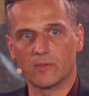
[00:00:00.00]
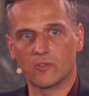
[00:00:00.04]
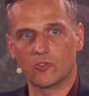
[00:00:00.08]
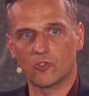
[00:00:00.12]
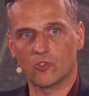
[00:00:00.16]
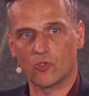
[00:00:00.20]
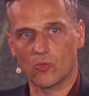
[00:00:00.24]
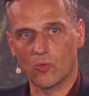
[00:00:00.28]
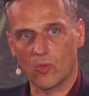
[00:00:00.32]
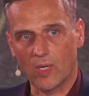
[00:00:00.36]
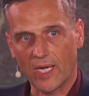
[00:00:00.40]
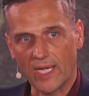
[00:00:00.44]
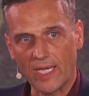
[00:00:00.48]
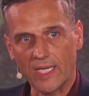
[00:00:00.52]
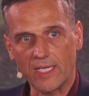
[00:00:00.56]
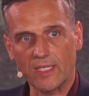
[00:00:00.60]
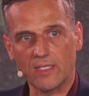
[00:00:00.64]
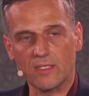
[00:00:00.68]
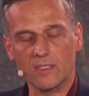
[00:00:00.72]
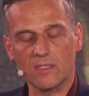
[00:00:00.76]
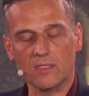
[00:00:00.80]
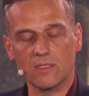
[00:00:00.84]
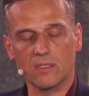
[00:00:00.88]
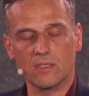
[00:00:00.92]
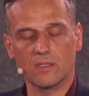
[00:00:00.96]

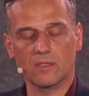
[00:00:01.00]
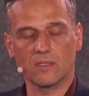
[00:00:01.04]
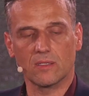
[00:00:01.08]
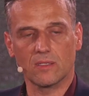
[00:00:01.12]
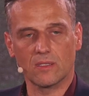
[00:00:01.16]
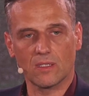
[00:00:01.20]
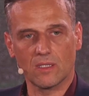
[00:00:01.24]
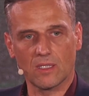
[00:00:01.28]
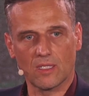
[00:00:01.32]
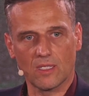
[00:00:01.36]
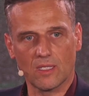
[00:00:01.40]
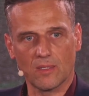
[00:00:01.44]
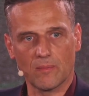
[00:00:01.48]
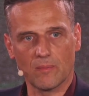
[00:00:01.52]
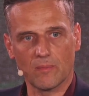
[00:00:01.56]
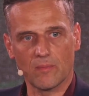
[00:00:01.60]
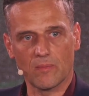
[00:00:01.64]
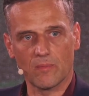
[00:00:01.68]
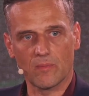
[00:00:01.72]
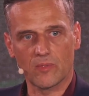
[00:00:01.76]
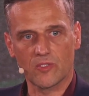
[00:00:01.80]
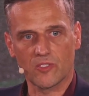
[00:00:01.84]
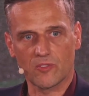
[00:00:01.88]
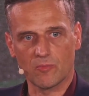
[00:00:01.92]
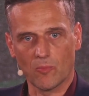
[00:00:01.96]
train
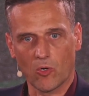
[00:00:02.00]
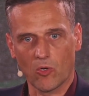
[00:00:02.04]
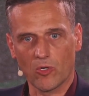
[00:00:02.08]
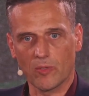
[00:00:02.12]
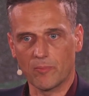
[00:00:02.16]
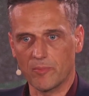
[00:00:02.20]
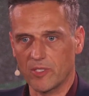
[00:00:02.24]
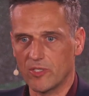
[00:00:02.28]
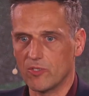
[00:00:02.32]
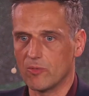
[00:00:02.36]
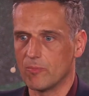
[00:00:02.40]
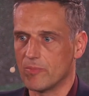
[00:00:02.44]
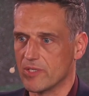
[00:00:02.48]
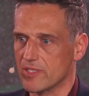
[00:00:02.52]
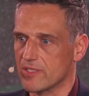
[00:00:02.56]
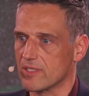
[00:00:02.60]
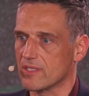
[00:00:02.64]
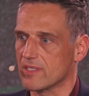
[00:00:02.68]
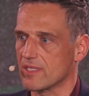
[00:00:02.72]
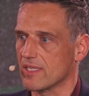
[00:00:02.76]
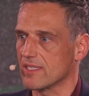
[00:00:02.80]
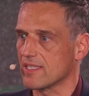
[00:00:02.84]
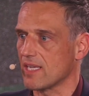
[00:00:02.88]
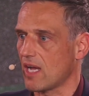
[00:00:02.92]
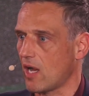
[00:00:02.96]
small and medium
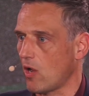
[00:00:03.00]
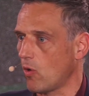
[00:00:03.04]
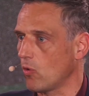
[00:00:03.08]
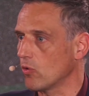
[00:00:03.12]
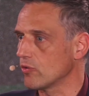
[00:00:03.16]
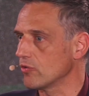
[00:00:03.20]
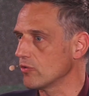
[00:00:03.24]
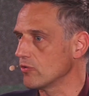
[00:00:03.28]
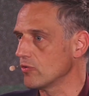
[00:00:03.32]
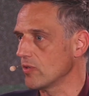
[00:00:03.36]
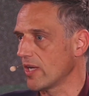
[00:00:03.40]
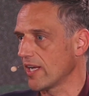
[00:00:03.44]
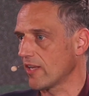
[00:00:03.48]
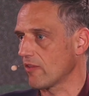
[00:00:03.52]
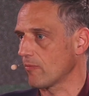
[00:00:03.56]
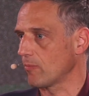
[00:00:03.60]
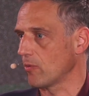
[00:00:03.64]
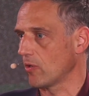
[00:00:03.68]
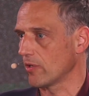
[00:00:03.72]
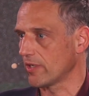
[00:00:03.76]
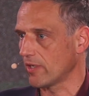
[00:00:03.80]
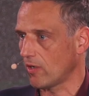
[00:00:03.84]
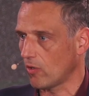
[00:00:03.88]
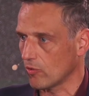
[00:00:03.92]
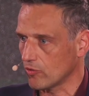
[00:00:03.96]
businesses how to do
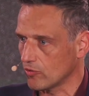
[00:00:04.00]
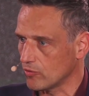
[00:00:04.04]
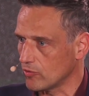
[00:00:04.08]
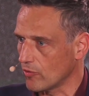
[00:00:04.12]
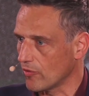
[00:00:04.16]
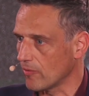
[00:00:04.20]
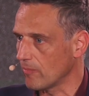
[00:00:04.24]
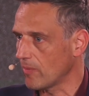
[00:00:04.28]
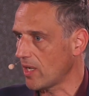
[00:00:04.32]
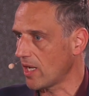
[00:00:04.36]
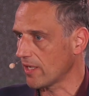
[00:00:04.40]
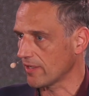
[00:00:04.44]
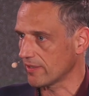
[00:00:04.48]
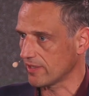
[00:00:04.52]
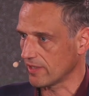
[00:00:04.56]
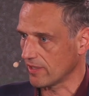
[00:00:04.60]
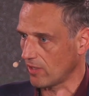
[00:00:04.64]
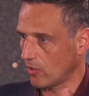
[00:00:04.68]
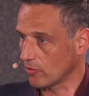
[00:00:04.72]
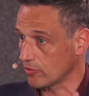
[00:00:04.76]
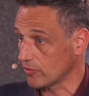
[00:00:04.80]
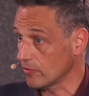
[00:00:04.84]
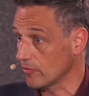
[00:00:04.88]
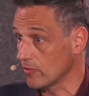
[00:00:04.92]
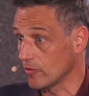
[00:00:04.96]
export, how to do the marketing,
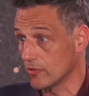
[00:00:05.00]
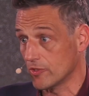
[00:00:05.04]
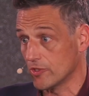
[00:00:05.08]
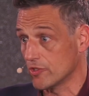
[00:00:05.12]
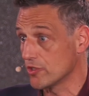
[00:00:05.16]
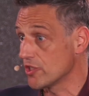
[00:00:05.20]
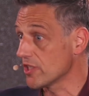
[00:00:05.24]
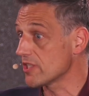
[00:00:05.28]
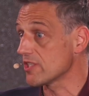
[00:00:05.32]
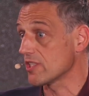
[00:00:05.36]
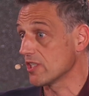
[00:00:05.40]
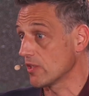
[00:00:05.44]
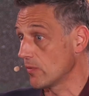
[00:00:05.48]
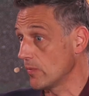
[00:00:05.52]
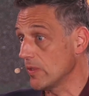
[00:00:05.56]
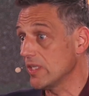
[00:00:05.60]
how to do logistics.